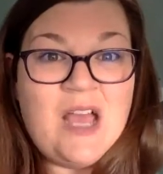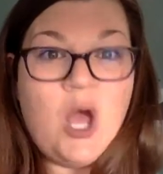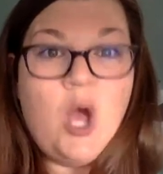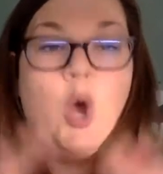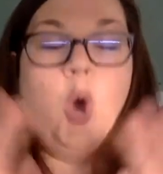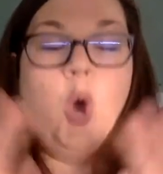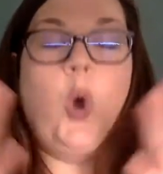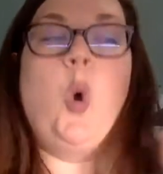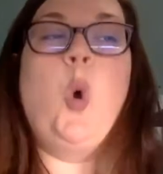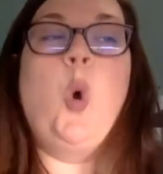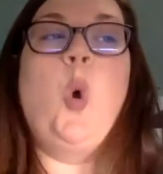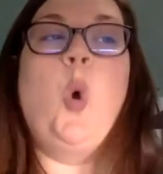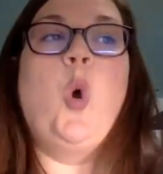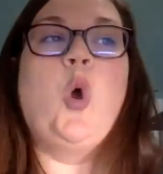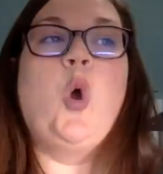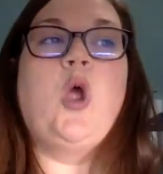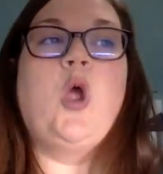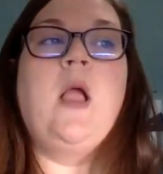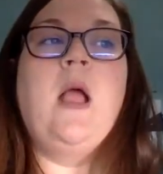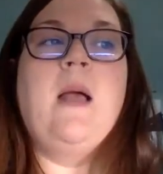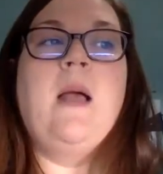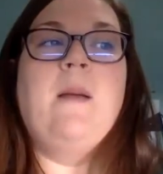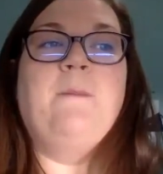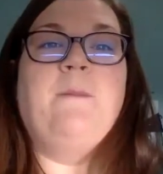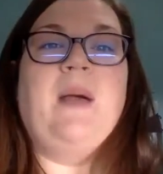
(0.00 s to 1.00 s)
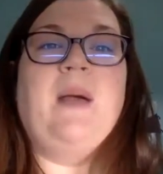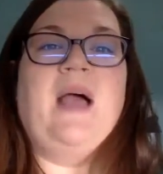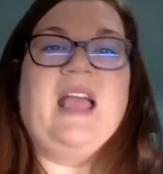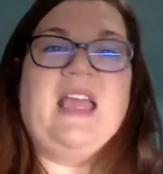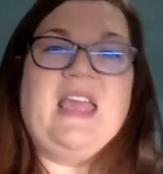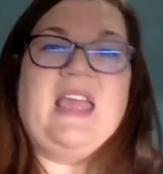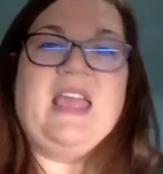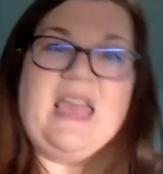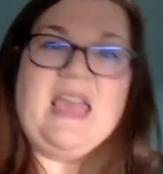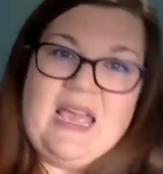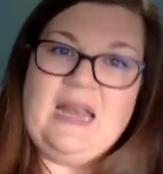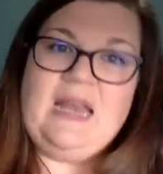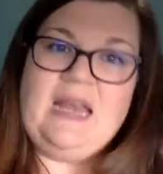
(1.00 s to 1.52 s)
or by
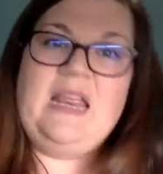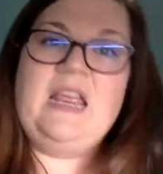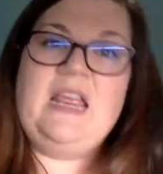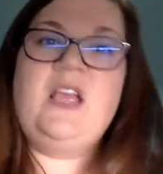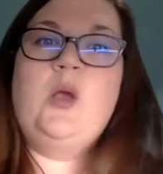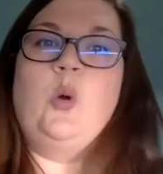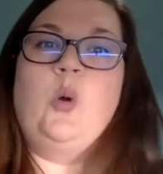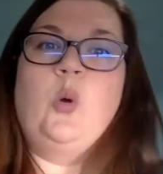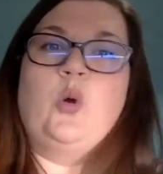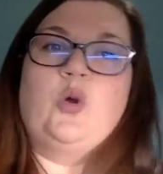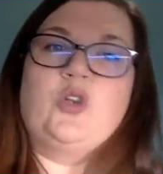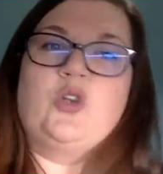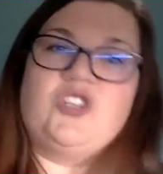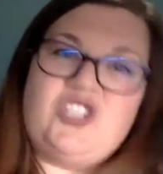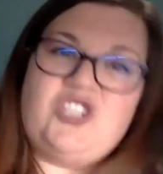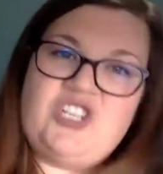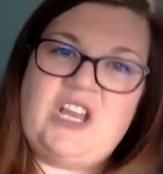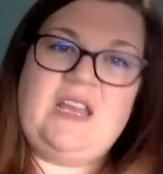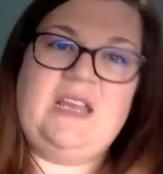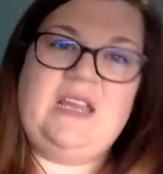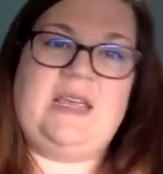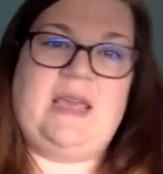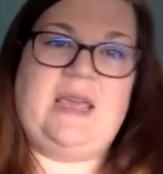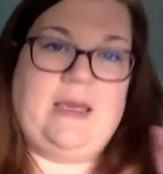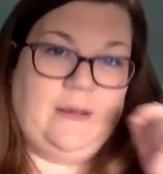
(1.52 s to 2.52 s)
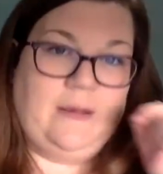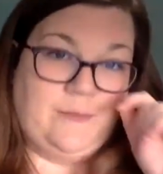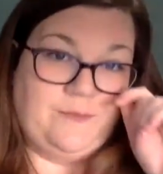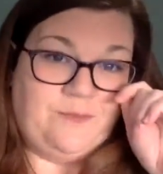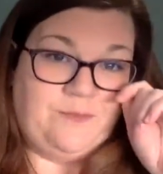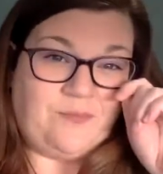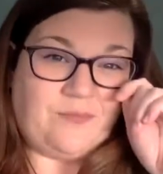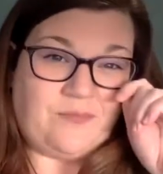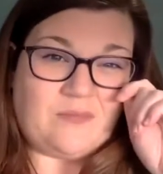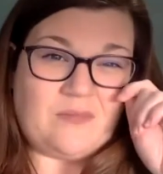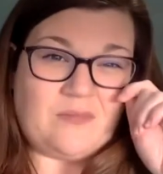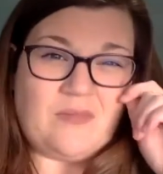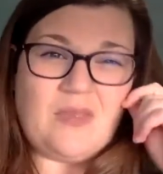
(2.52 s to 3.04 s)
hitting or shaking.
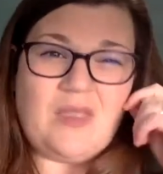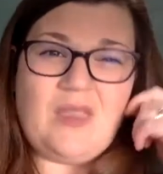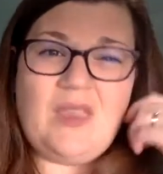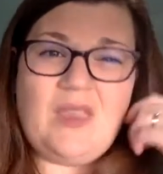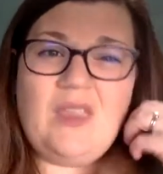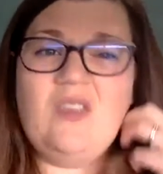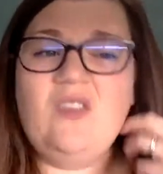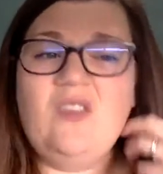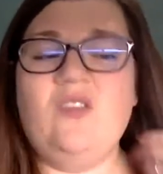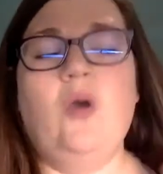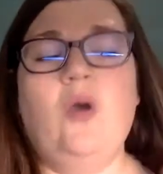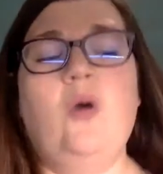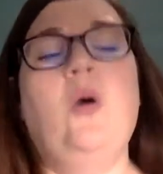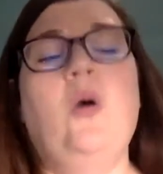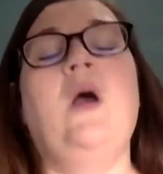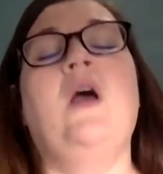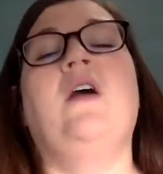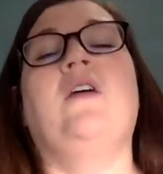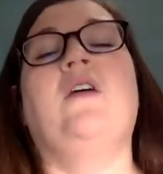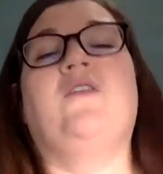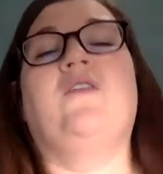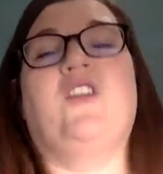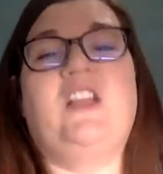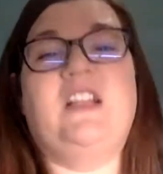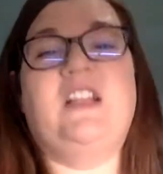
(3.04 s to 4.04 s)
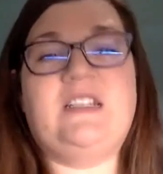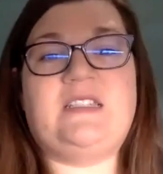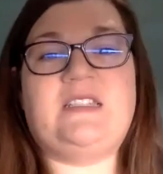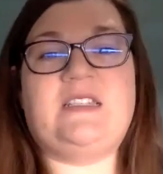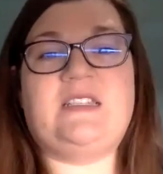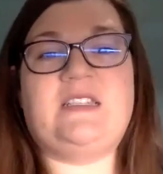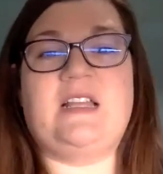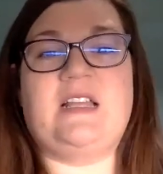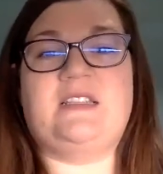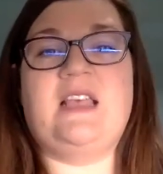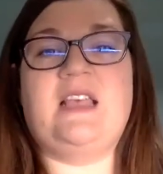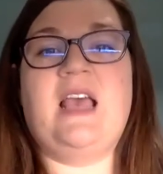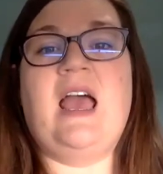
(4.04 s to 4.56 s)
So, for
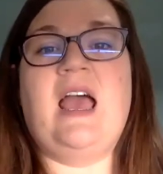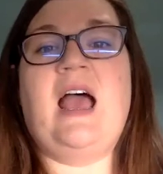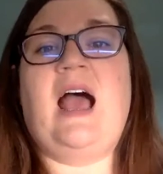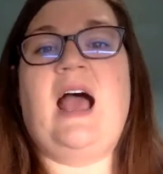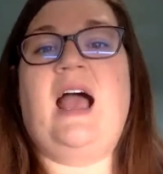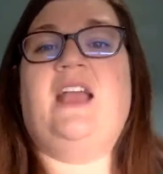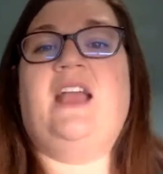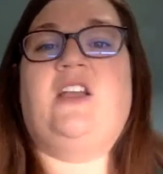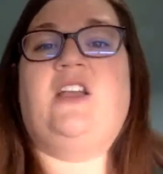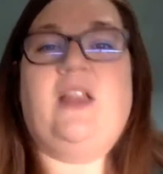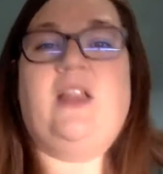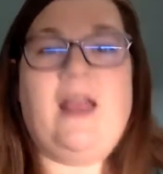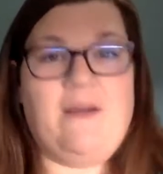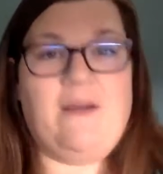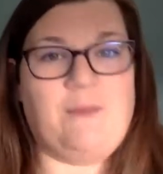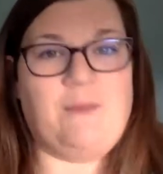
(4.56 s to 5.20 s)
instance, I could have my